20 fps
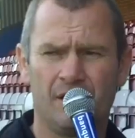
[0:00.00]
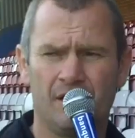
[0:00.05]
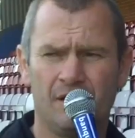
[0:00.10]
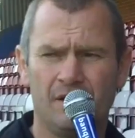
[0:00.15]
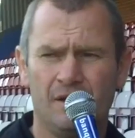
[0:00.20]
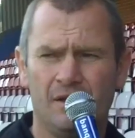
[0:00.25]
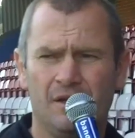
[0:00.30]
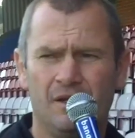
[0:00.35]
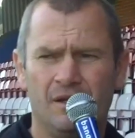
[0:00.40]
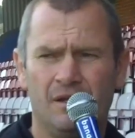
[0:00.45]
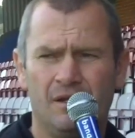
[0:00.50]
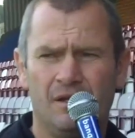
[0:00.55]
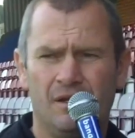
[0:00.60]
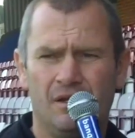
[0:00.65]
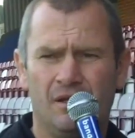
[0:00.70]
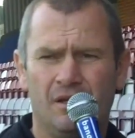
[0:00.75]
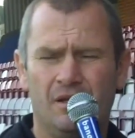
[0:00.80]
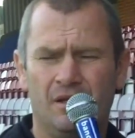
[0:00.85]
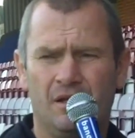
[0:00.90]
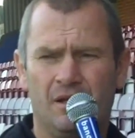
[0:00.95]

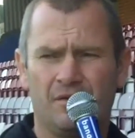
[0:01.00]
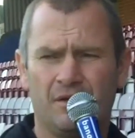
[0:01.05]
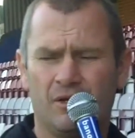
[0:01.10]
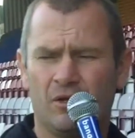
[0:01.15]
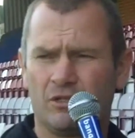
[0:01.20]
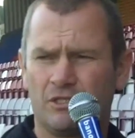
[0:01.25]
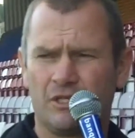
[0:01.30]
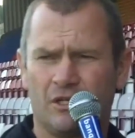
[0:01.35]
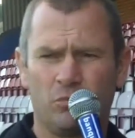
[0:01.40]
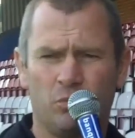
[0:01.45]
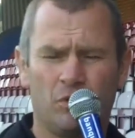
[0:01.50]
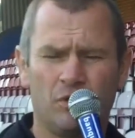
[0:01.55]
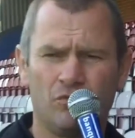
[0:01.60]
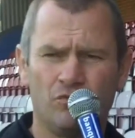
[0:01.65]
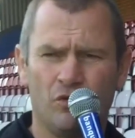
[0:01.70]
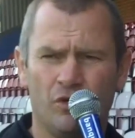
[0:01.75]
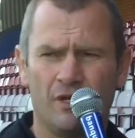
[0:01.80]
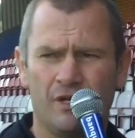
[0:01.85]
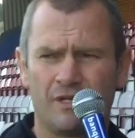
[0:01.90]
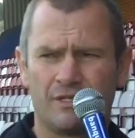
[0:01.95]
I think Lodge had
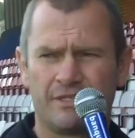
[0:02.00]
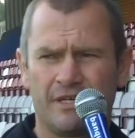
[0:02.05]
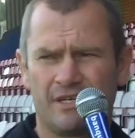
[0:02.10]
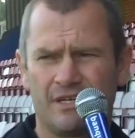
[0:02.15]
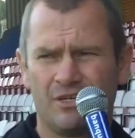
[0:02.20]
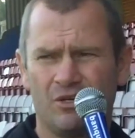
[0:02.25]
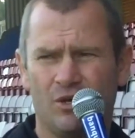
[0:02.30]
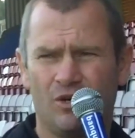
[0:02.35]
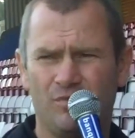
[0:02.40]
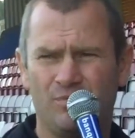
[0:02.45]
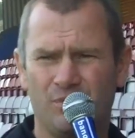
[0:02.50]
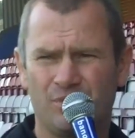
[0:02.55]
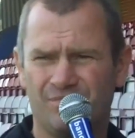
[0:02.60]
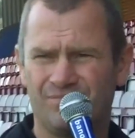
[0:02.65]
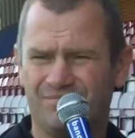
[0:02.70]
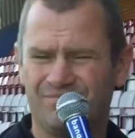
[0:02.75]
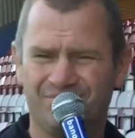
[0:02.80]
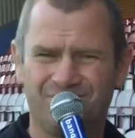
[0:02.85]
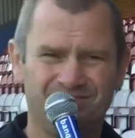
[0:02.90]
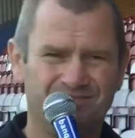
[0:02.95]
one run in the second half, but
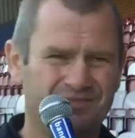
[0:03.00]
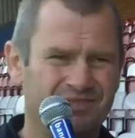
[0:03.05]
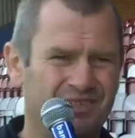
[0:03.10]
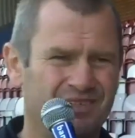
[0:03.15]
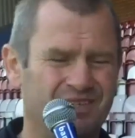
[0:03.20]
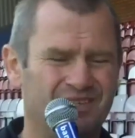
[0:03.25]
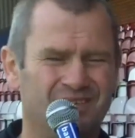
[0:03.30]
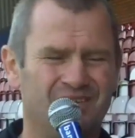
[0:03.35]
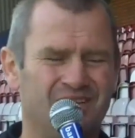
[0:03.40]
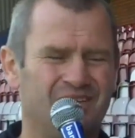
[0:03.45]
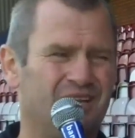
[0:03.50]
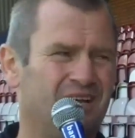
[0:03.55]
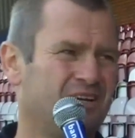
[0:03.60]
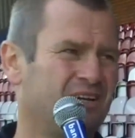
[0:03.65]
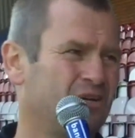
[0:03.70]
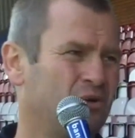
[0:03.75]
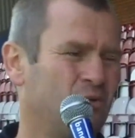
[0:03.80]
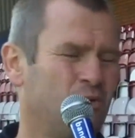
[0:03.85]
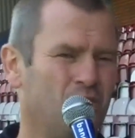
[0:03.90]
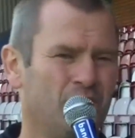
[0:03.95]
a lack
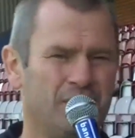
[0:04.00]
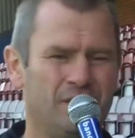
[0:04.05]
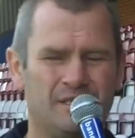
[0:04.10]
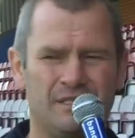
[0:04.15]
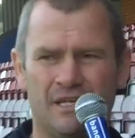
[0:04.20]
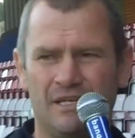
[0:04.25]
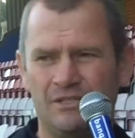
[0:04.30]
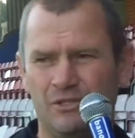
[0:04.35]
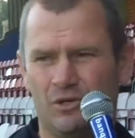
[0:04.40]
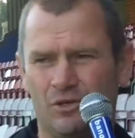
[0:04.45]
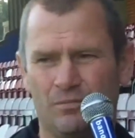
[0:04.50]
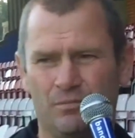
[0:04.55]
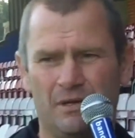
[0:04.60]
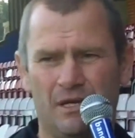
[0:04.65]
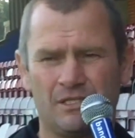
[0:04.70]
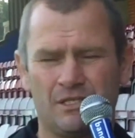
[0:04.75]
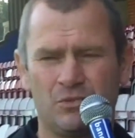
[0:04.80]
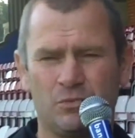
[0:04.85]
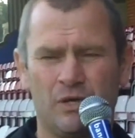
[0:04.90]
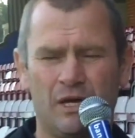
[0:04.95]
of quality, 10-yard
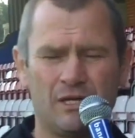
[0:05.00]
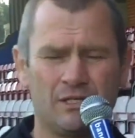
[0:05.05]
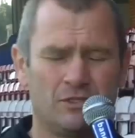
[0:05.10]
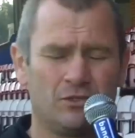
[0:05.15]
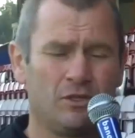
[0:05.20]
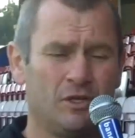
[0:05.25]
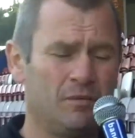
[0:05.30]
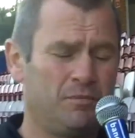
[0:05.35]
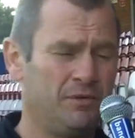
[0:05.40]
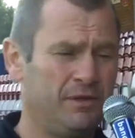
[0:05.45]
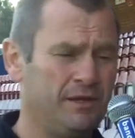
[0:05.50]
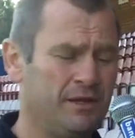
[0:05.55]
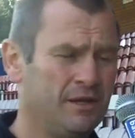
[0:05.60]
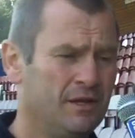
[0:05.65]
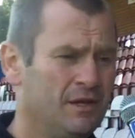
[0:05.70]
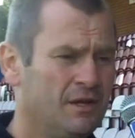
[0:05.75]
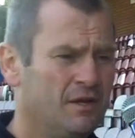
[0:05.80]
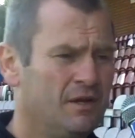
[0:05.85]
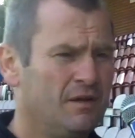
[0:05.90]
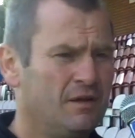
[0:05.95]
passes. But asked not to play
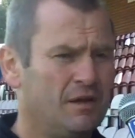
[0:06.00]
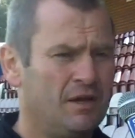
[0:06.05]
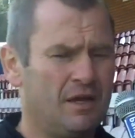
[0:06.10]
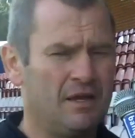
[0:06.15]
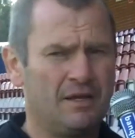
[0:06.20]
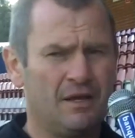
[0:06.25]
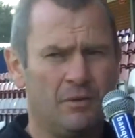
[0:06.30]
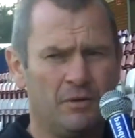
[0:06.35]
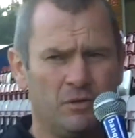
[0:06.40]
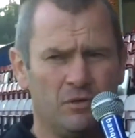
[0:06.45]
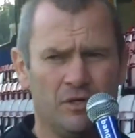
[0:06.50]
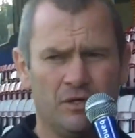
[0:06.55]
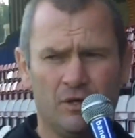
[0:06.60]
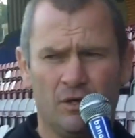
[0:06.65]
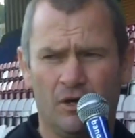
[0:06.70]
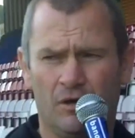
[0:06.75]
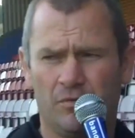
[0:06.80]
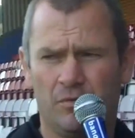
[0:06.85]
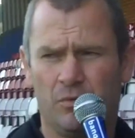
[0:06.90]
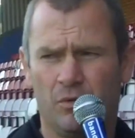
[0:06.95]
in our own
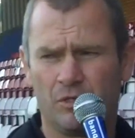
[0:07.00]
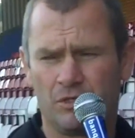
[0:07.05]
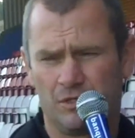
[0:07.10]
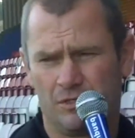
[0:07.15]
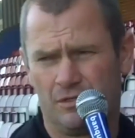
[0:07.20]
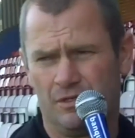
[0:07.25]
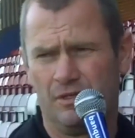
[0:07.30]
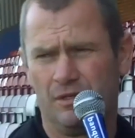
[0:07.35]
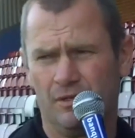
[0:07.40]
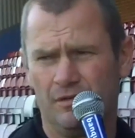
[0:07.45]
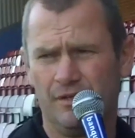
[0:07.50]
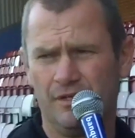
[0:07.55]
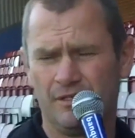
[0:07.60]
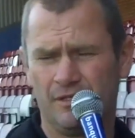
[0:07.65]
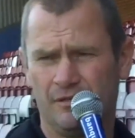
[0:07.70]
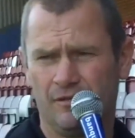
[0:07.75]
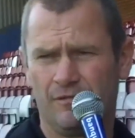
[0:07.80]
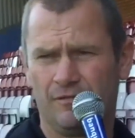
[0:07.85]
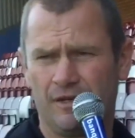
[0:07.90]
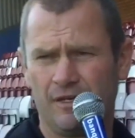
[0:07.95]
half. Watch these
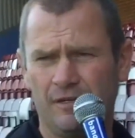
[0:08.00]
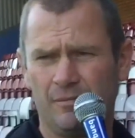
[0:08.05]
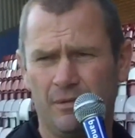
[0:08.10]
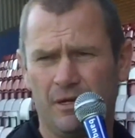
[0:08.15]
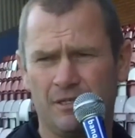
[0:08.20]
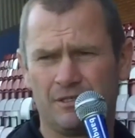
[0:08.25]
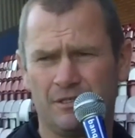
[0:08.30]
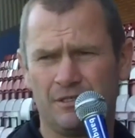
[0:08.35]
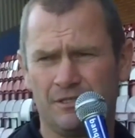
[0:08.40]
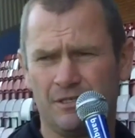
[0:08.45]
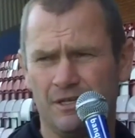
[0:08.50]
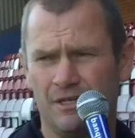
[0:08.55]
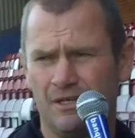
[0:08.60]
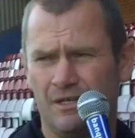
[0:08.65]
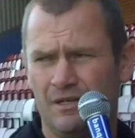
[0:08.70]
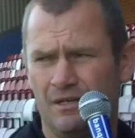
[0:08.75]
little funny passes,